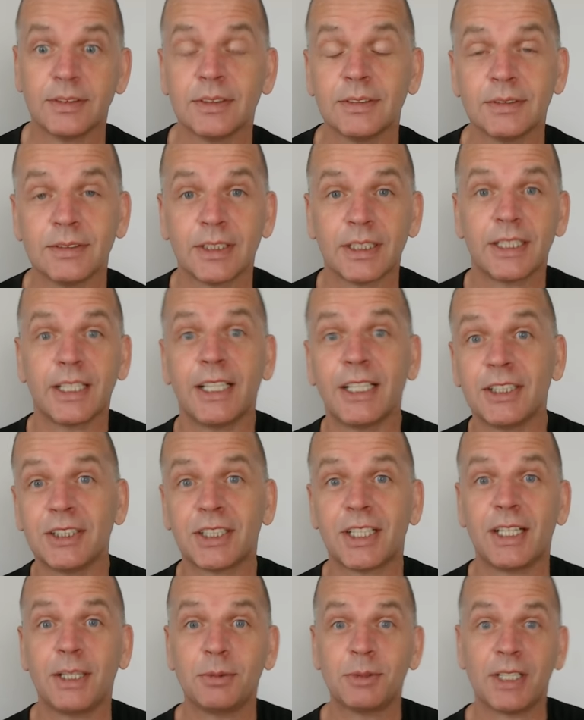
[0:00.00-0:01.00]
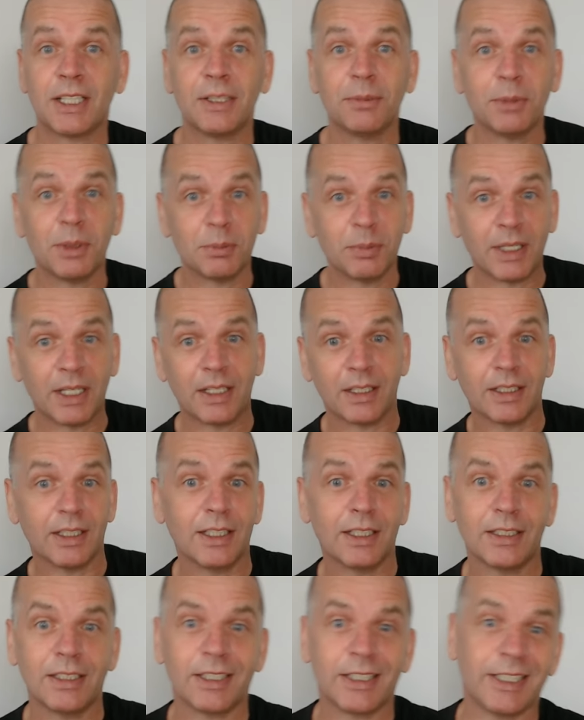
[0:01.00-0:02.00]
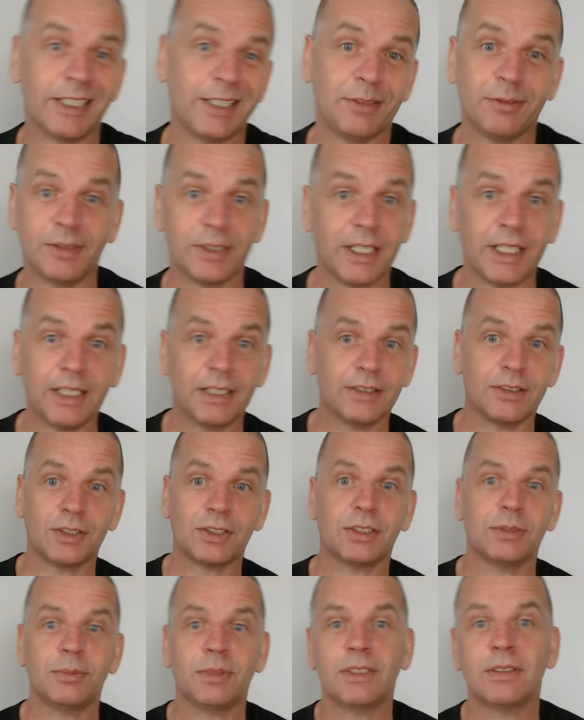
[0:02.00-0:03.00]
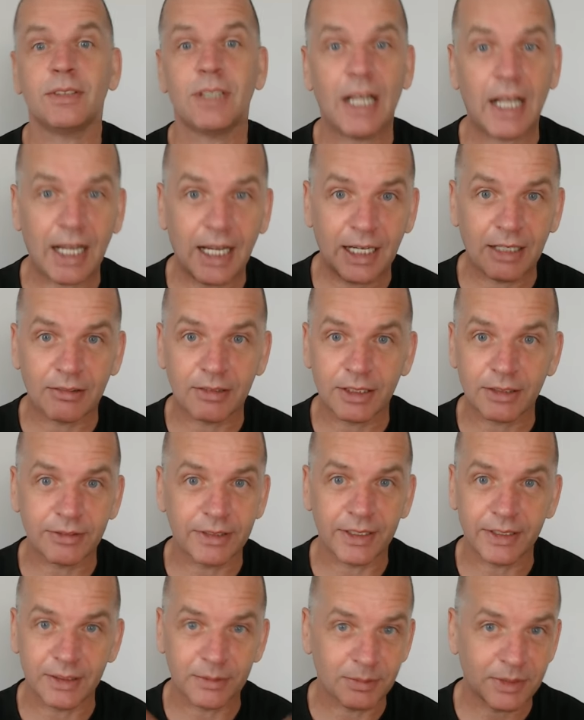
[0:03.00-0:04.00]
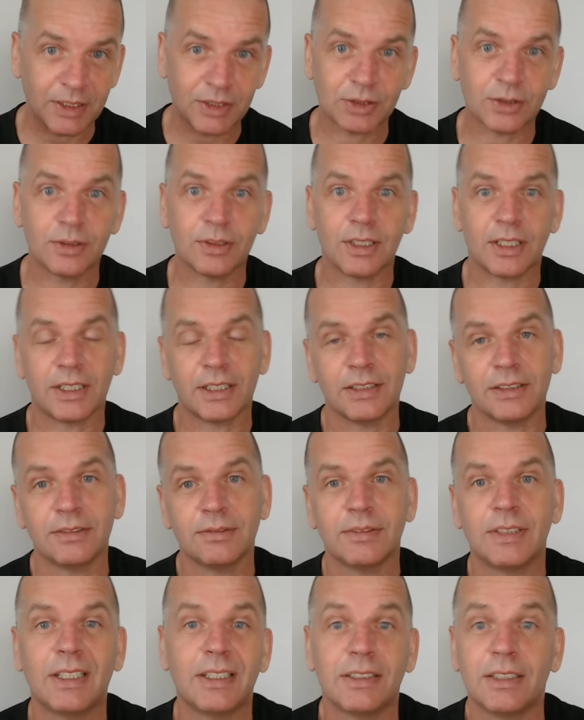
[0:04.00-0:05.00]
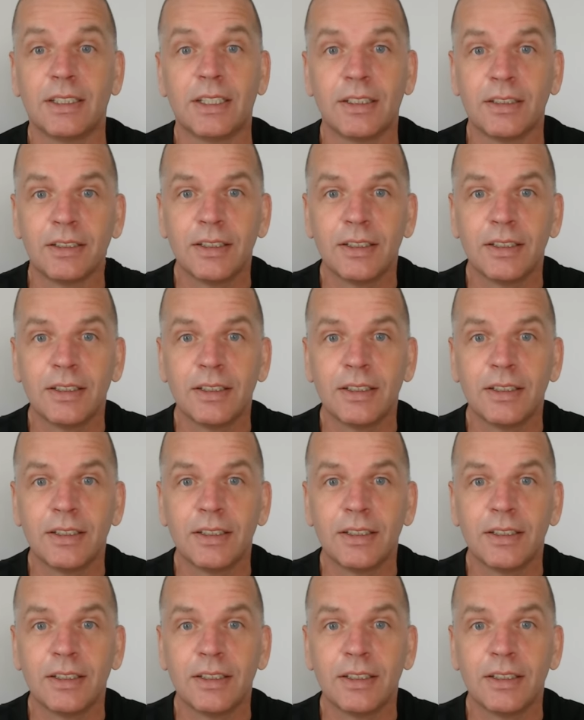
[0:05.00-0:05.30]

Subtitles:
The geeks keep telling me about that and I keep forgetting or something. Algorithm, that's all I've been, I don't know.